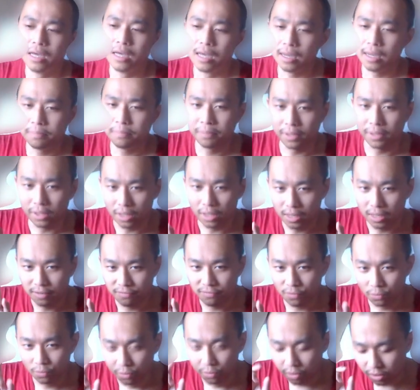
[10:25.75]
But if
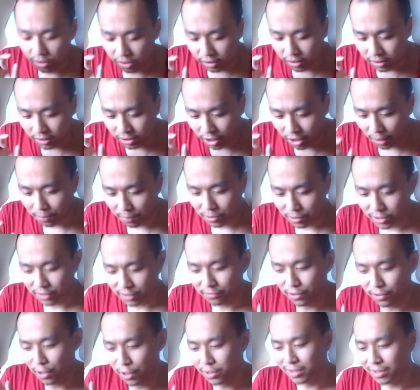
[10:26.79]
you stop yourself
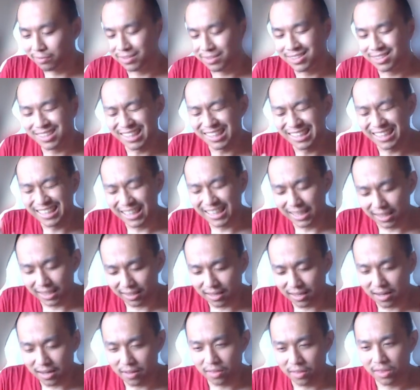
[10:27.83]
long enough to delete it,
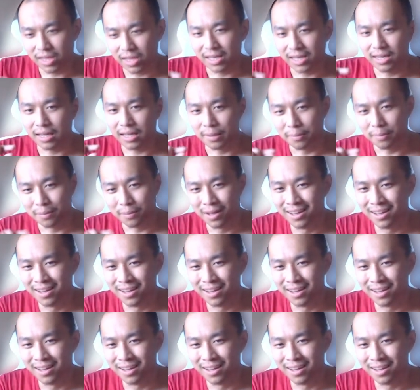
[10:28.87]
then